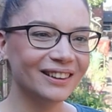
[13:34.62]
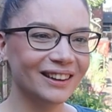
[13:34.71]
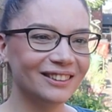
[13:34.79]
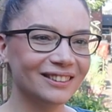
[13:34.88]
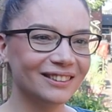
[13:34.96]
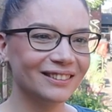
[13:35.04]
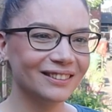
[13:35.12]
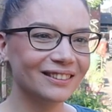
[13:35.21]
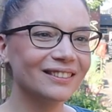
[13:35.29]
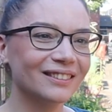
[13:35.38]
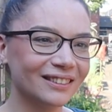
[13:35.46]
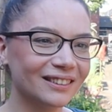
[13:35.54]
It's
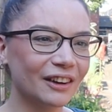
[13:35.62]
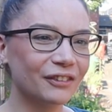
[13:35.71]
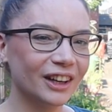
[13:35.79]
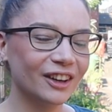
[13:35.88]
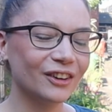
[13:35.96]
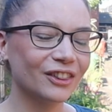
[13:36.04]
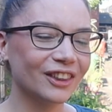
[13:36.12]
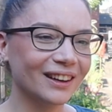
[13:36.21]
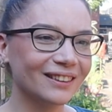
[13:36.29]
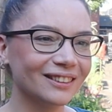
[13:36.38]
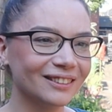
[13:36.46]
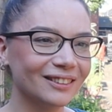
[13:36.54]
definitely a good
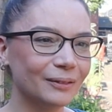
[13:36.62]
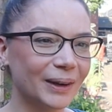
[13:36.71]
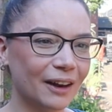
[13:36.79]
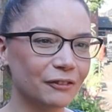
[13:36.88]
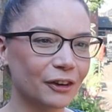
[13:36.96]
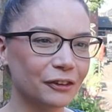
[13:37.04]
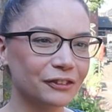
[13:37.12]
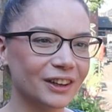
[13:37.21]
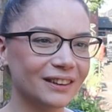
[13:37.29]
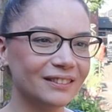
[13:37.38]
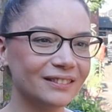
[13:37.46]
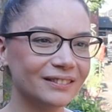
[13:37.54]
thing to get involved in.